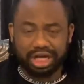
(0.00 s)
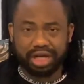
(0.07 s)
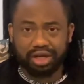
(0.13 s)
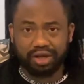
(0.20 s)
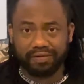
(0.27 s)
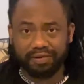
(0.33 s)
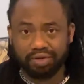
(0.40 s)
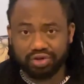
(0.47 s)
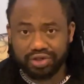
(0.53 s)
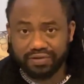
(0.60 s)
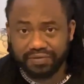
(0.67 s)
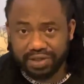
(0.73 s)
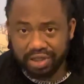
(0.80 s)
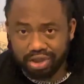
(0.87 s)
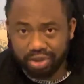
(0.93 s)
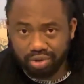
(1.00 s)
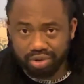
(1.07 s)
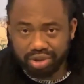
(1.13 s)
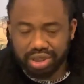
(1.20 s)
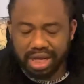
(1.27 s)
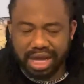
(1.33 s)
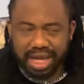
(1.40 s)
any of those videos
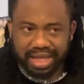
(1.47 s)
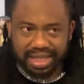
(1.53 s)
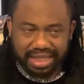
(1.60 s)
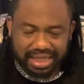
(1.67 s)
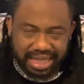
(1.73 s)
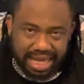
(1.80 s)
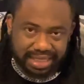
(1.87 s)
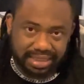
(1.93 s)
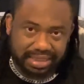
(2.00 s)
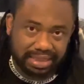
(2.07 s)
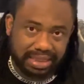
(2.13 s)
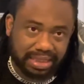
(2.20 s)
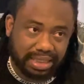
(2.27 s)
that